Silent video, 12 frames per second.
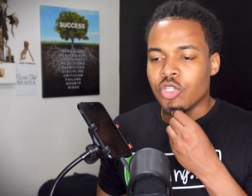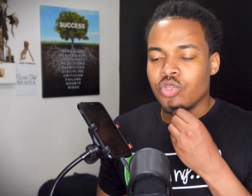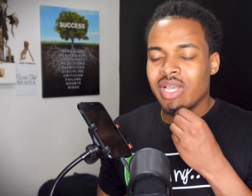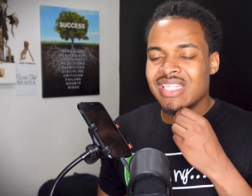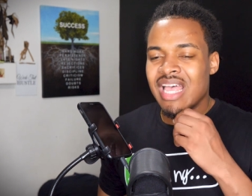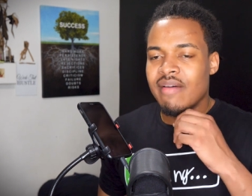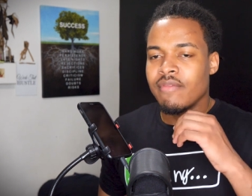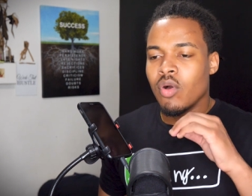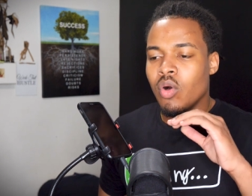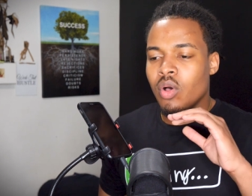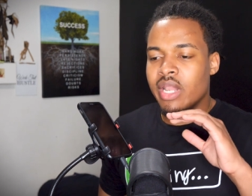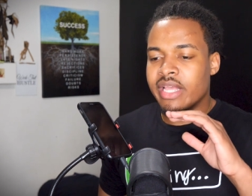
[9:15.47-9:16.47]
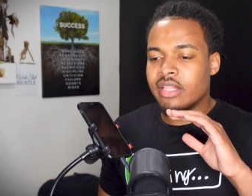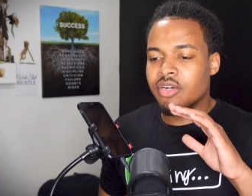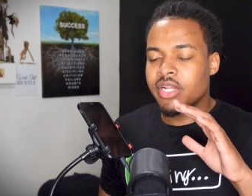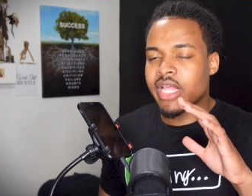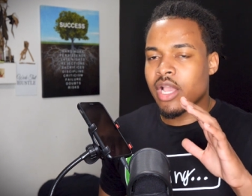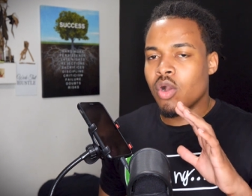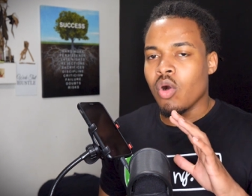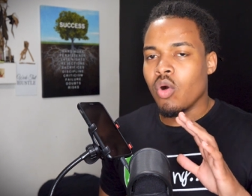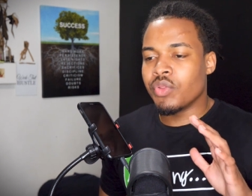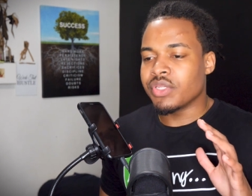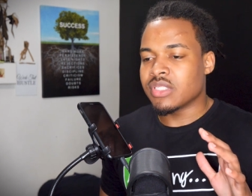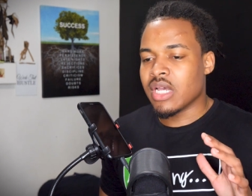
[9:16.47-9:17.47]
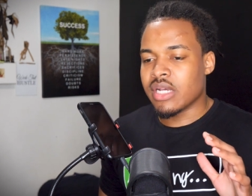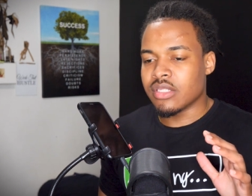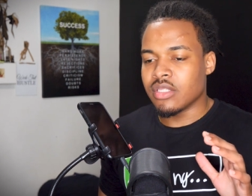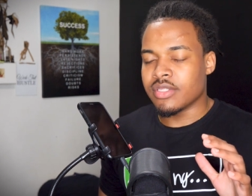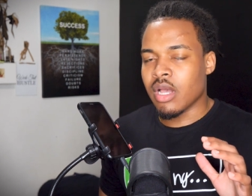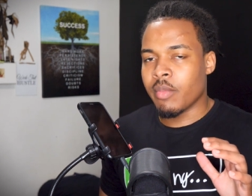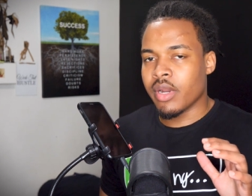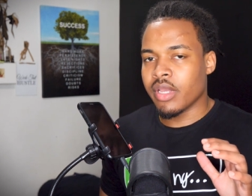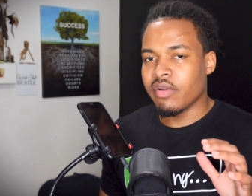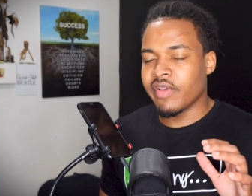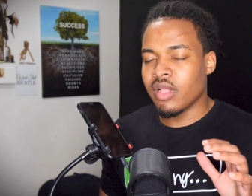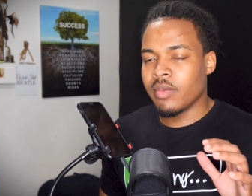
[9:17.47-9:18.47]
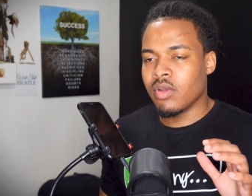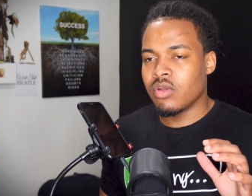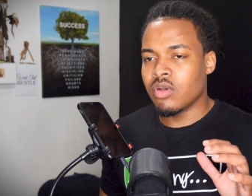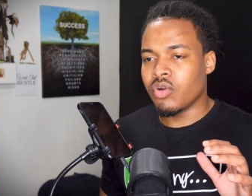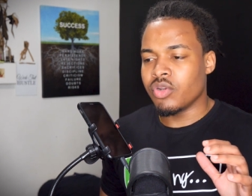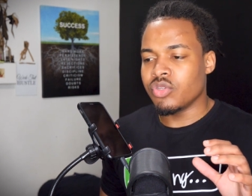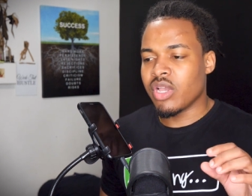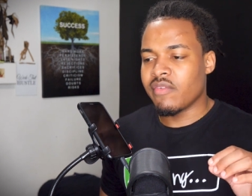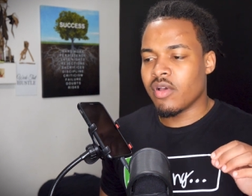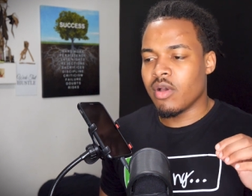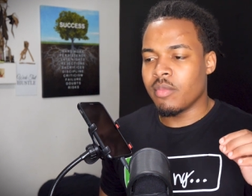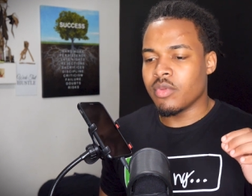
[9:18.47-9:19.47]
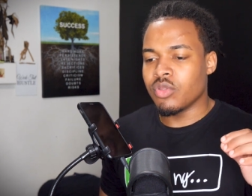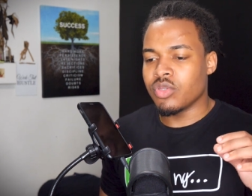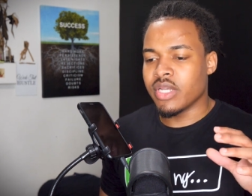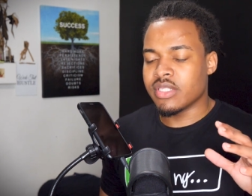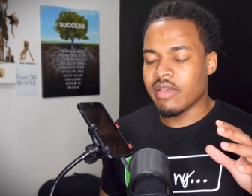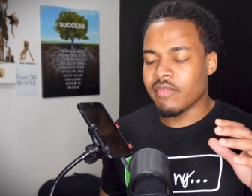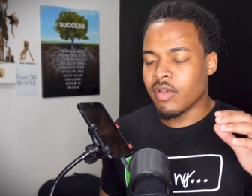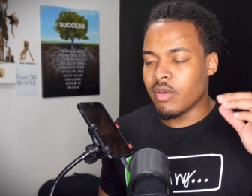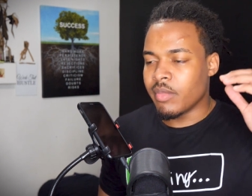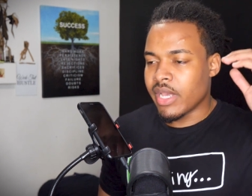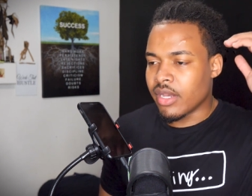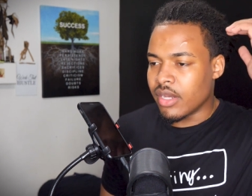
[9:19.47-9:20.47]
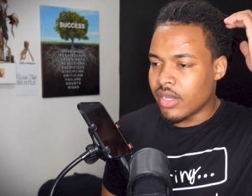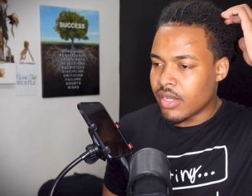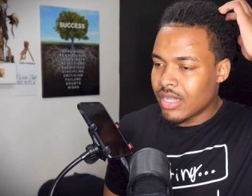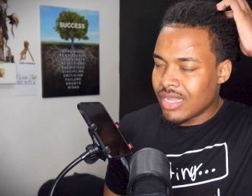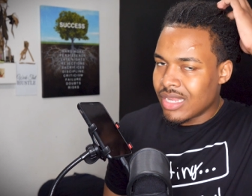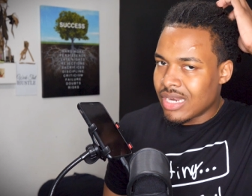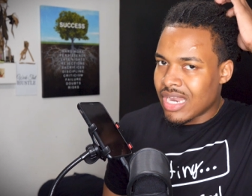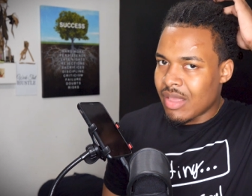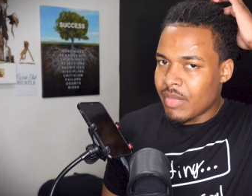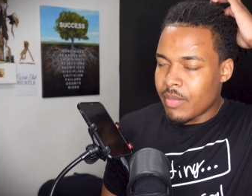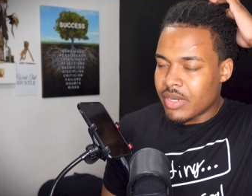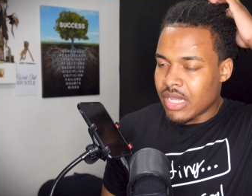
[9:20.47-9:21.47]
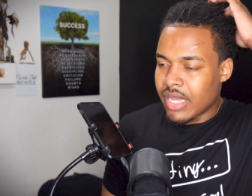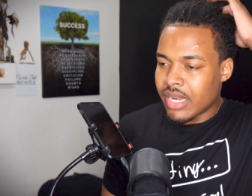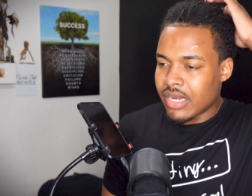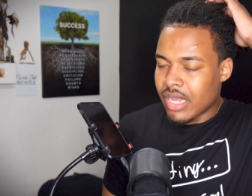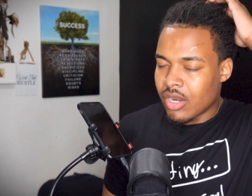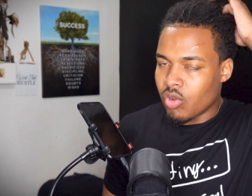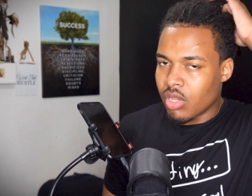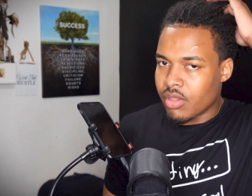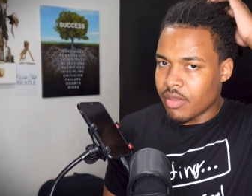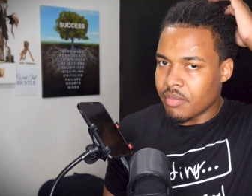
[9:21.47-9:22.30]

do you guys have like literally like all the stocks in the stock market available, or do you have um do you guys have um like a like maybe not not all of